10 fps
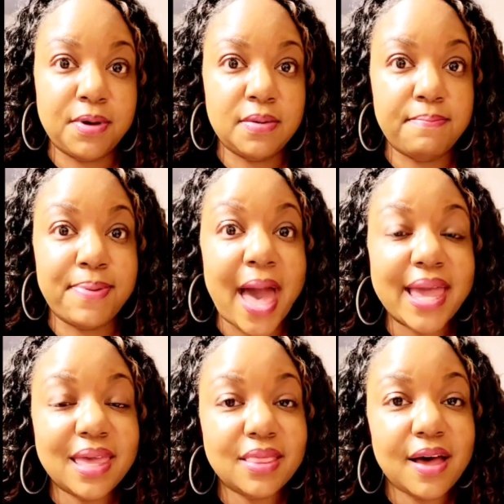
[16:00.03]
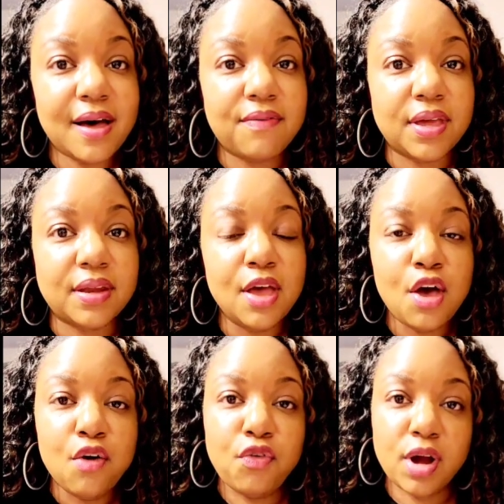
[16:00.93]
to put them back in the oven
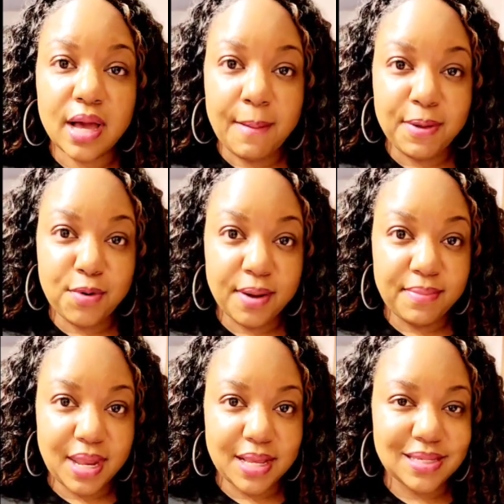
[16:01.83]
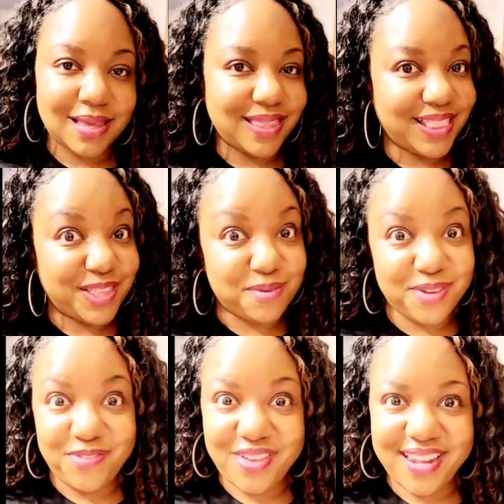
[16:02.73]
for a couple more minutes, and then they'll
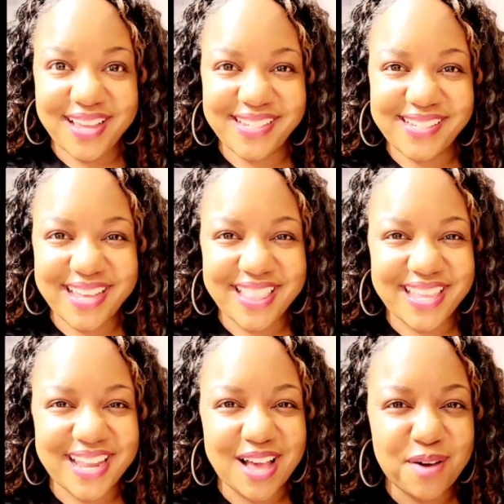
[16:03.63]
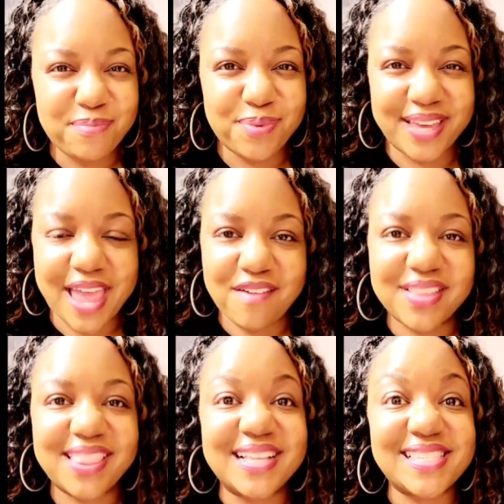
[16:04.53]
be finished, and then I'll bring
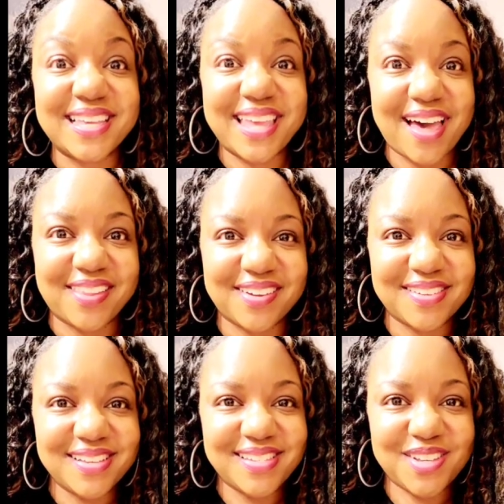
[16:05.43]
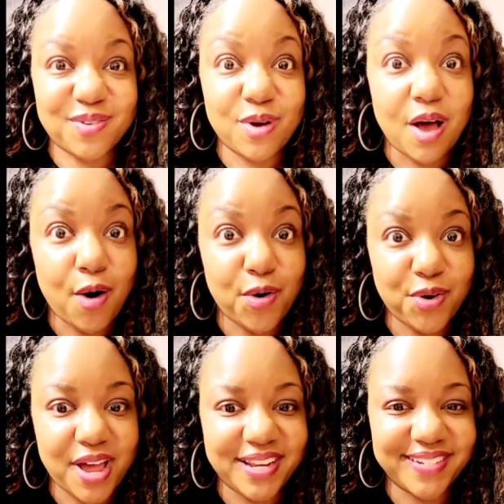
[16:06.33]
everything together. So hold
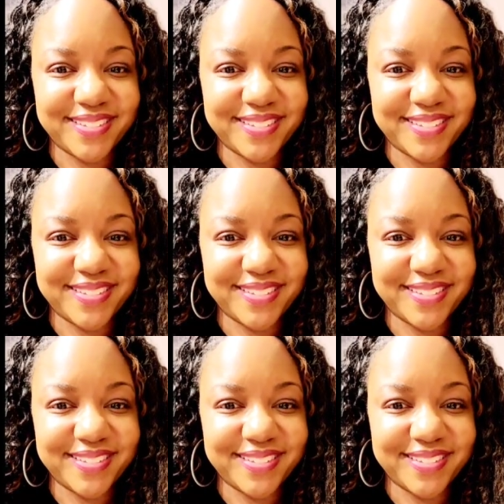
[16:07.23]
on.